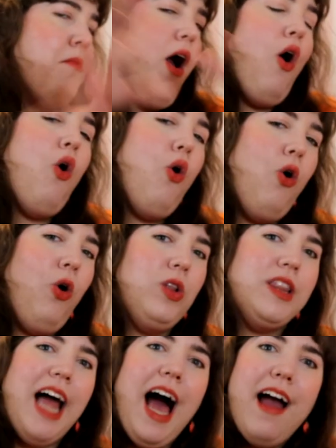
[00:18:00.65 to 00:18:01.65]

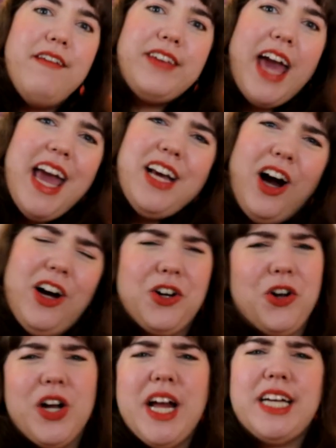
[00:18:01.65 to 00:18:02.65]
whole live
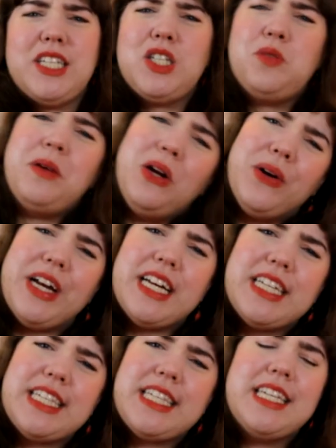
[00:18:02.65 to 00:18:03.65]
Kconer
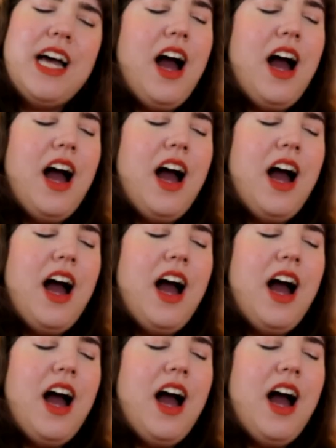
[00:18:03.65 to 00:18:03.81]
experience.